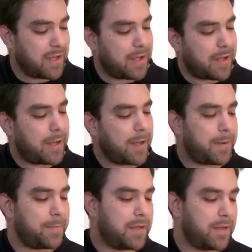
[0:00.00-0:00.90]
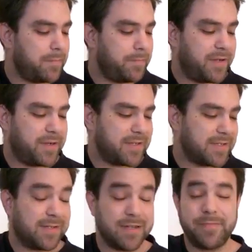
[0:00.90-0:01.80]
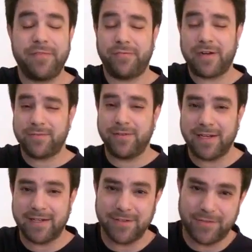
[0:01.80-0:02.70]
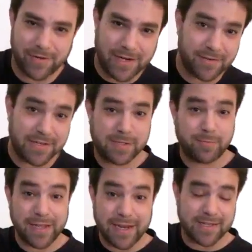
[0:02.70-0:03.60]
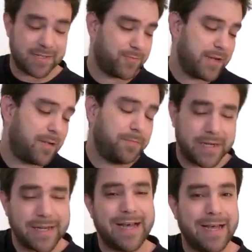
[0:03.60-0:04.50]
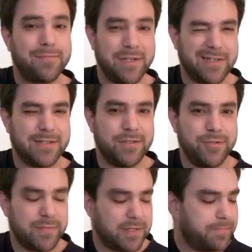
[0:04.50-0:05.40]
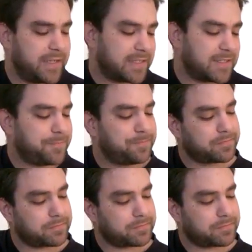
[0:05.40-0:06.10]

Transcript: Um, because it's gonna be frustrating to try to explain it as well, but I'm gonna do my best.